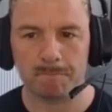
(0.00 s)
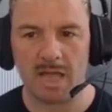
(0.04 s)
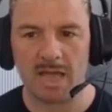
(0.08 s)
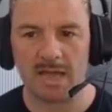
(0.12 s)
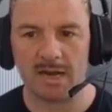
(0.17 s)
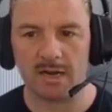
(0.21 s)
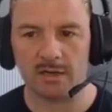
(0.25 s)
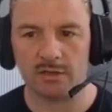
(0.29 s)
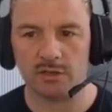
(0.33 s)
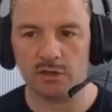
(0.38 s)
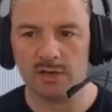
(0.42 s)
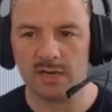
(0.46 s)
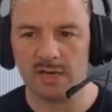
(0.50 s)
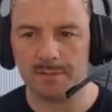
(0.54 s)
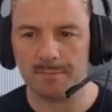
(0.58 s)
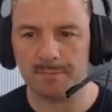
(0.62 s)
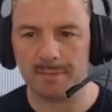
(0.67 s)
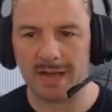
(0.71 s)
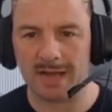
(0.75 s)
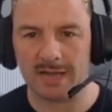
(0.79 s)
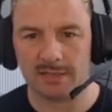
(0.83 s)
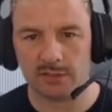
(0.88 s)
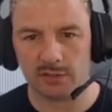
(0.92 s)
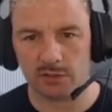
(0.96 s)
And I don't need to
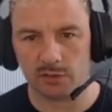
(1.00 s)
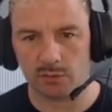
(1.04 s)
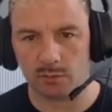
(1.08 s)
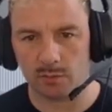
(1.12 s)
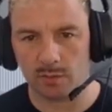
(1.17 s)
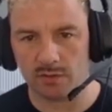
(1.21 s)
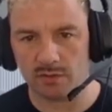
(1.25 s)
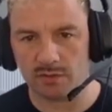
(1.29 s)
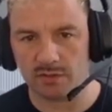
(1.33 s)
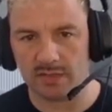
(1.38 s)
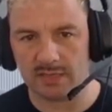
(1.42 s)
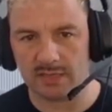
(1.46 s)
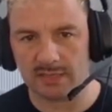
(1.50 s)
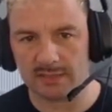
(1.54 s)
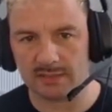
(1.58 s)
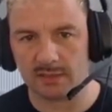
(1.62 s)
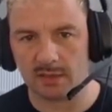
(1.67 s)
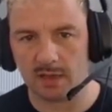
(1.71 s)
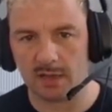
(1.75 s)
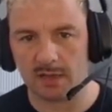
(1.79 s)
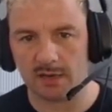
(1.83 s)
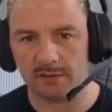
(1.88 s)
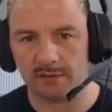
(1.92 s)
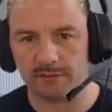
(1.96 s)
pass through on this
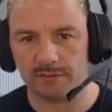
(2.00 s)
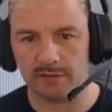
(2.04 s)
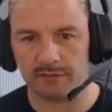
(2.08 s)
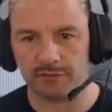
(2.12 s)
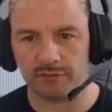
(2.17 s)
side of the